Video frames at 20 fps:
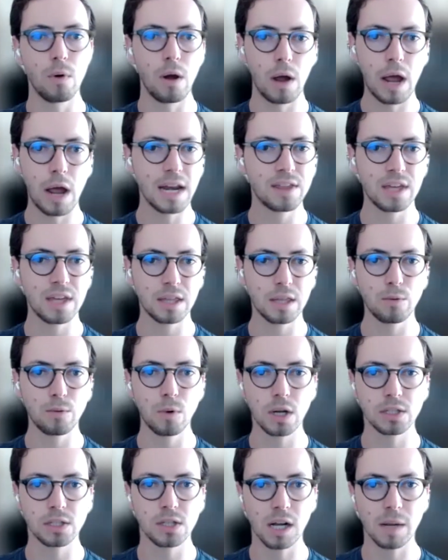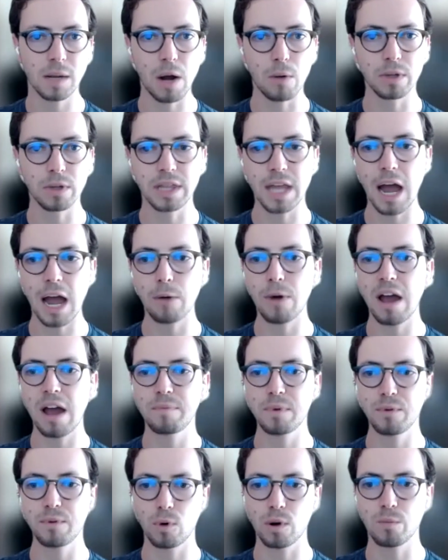Anything that you want to talk about with that, Raph,
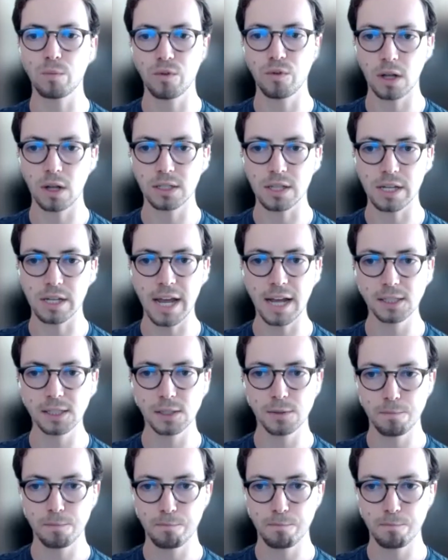before we move on to the next?